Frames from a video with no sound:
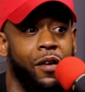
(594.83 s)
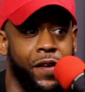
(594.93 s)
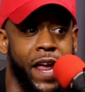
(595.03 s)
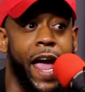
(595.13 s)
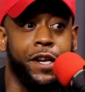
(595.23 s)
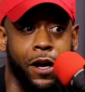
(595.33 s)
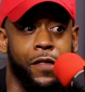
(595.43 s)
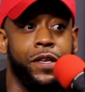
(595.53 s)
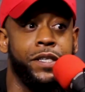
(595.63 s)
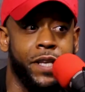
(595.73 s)
If he had
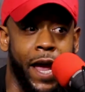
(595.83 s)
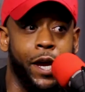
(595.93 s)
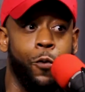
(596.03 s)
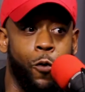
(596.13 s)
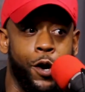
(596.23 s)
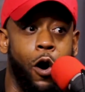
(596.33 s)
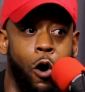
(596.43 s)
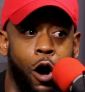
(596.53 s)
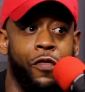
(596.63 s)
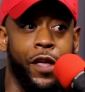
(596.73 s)
done the second one
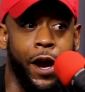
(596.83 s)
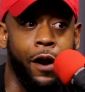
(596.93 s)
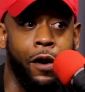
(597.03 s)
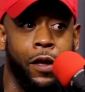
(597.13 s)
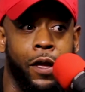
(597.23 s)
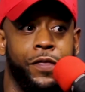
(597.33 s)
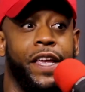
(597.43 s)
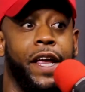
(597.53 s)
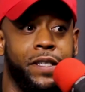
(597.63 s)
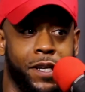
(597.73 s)
on there,
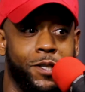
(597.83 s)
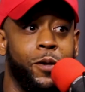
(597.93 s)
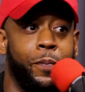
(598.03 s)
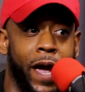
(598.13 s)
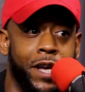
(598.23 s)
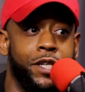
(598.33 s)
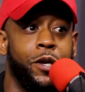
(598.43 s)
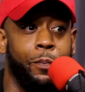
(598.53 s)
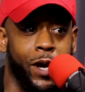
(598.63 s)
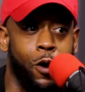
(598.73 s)
the anticipation
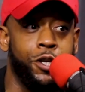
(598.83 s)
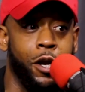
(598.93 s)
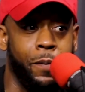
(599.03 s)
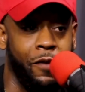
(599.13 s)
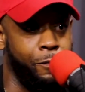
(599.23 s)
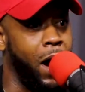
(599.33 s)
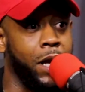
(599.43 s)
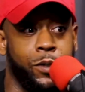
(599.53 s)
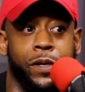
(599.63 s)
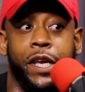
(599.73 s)
to build it up. If
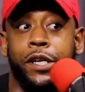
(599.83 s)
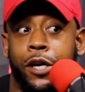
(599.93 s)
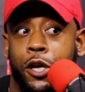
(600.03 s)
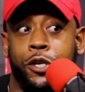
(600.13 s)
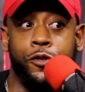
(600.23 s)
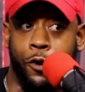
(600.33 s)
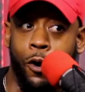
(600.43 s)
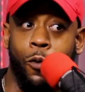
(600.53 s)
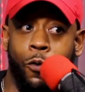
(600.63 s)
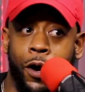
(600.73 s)
possibly he does a
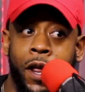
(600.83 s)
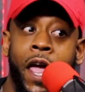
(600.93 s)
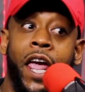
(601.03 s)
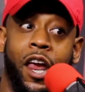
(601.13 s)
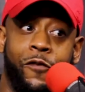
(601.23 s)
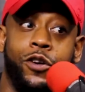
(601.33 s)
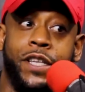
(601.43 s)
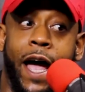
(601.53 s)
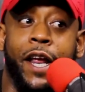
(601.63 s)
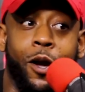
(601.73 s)
third one, if you're
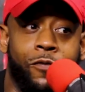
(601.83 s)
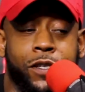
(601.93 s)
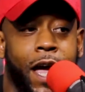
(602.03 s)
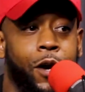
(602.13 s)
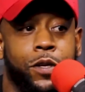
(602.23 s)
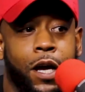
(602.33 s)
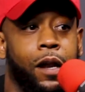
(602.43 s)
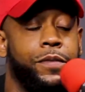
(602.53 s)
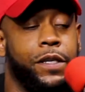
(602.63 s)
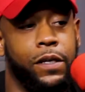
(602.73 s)
signing up for Tidal, is
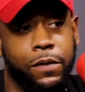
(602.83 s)
all I'm saying.